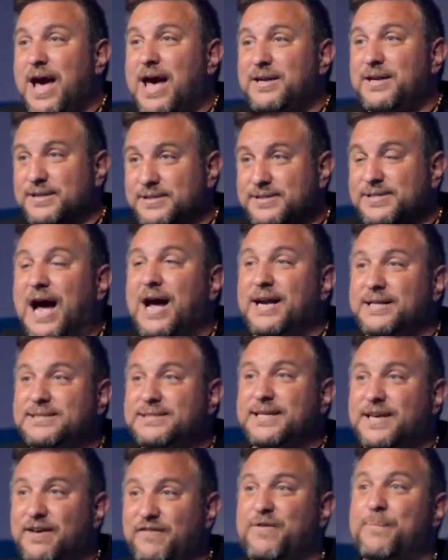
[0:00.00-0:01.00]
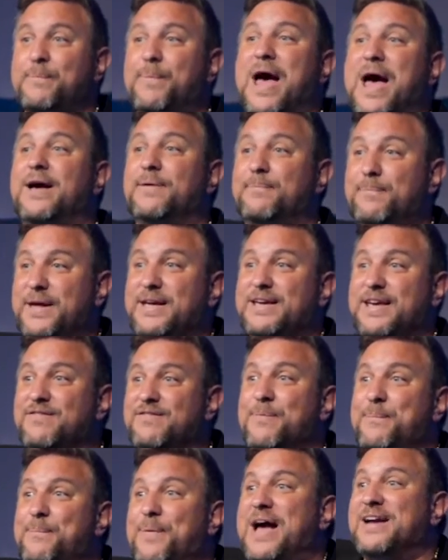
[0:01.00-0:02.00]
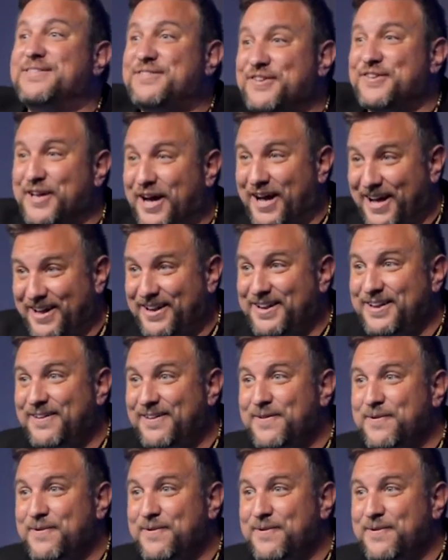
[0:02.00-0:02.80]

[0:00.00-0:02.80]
and designed to give back, be given back to God.